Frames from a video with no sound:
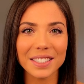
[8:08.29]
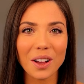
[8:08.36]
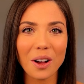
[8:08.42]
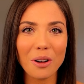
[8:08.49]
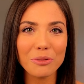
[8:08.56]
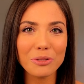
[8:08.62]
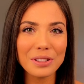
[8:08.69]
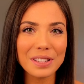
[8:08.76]

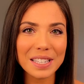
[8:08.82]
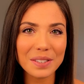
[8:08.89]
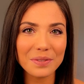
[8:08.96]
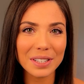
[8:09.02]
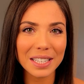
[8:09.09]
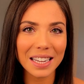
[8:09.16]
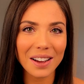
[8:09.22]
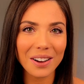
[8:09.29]
all for this
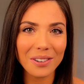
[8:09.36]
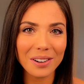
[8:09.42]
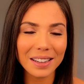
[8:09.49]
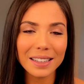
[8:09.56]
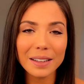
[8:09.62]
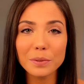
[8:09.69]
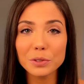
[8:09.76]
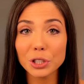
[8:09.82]
video.
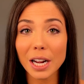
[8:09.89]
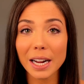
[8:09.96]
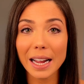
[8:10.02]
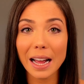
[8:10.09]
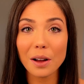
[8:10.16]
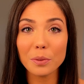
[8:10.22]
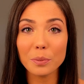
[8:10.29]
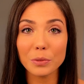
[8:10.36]
Check
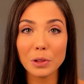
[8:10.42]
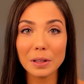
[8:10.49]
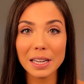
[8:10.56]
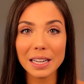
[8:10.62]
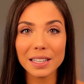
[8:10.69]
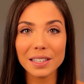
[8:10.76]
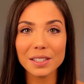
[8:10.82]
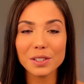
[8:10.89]
out the
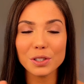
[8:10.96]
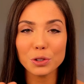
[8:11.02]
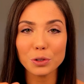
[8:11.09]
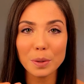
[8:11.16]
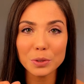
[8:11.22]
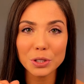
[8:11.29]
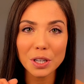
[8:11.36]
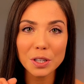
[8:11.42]
link in the
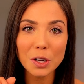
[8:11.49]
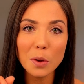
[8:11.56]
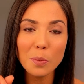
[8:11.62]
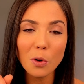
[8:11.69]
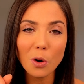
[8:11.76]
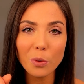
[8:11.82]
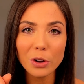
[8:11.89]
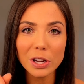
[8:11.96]
description to
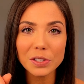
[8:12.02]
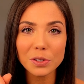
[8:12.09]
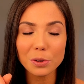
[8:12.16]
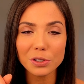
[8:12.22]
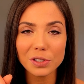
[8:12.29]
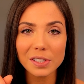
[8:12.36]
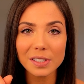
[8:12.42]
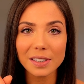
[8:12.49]
more
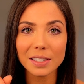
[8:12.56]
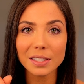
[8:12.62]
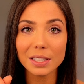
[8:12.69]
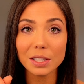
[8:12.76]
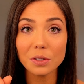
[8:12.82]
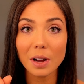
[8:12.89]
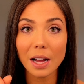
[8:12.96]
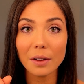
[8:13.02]
resources. I
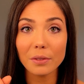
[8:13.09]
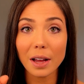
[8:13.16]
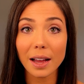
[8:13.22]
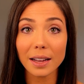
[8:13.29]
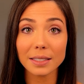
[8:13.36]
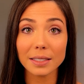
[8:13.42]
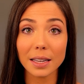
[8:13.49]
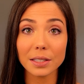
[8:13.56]
do have
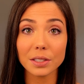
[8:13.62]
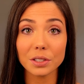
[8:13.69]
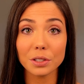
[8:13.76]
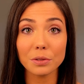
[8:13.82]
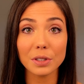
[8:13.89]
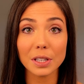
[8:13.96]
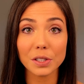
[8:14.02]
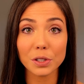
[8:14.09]
access
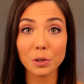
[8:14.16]
to this